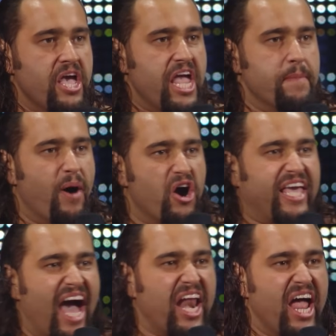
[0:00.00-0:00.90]
In
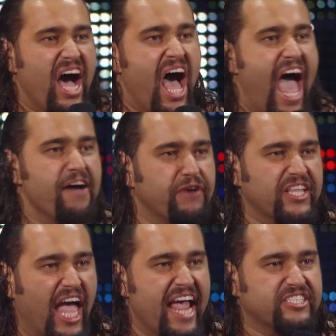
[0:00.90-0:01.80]
Bulgaria, every
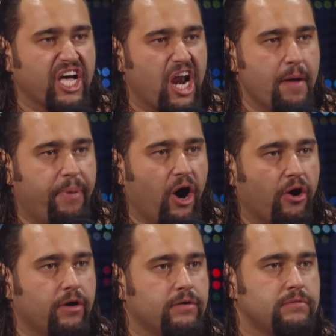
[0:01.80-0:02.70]
day is the rumble.